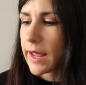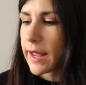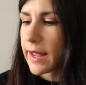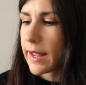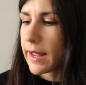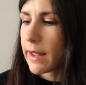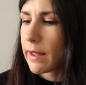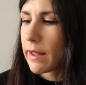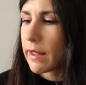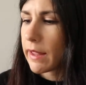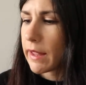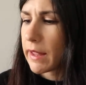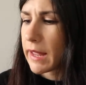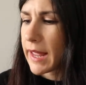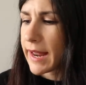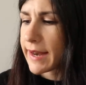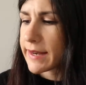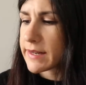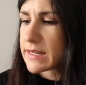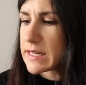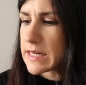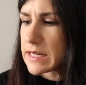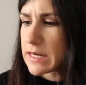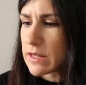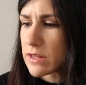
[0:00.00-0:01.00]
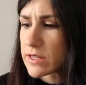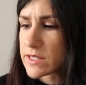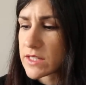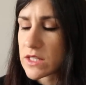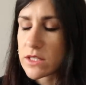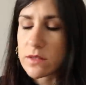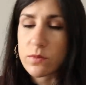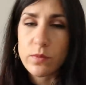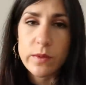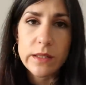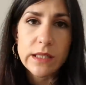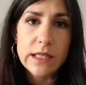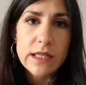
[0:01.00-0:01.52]
and it's
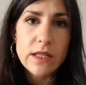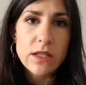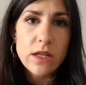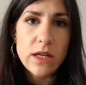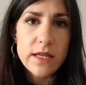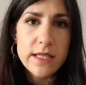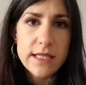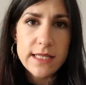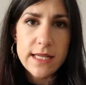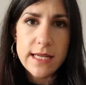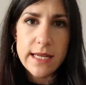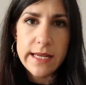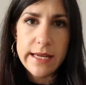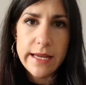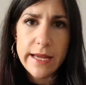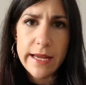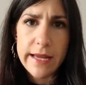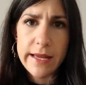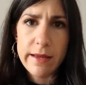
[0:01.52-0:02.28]
just really glossy.